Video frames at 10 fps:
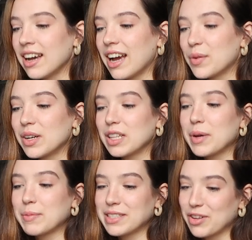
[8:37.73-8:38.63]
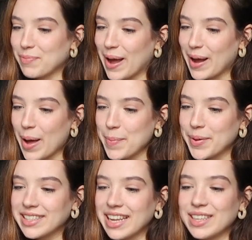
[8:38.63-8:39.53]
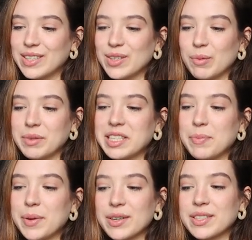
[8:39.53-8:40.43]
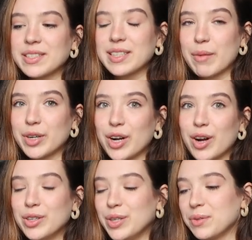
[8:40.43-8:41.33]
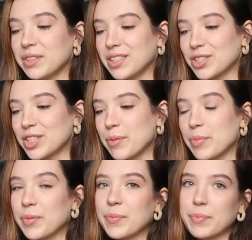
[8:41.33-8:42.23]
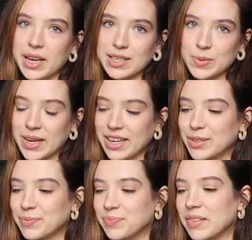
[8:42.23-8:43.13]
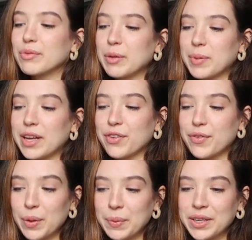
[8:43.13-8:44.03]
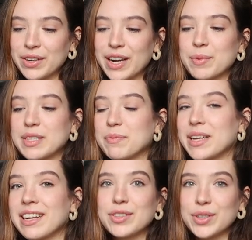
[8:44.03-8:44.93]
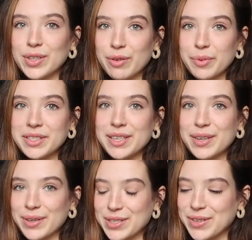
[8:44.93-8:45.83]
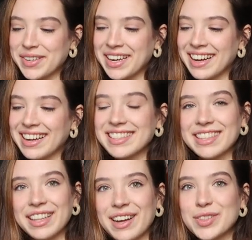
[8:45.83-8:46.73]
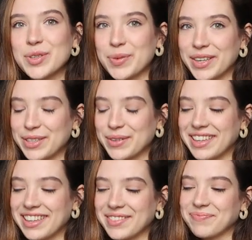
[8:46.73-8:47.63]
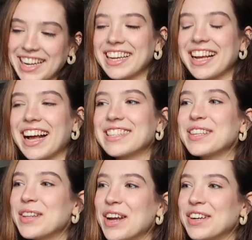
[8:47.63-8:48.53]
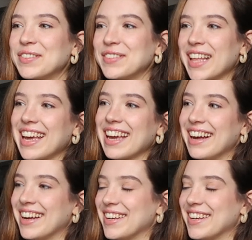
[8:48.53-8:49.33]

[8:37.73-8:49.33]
I quickly picked myself back up, attended UWC Pearson Seminar on Youth Leadership, PSYL, reapplied the following year, and was admitted to UWC Costa Rica as class 2020. It has a lot of like,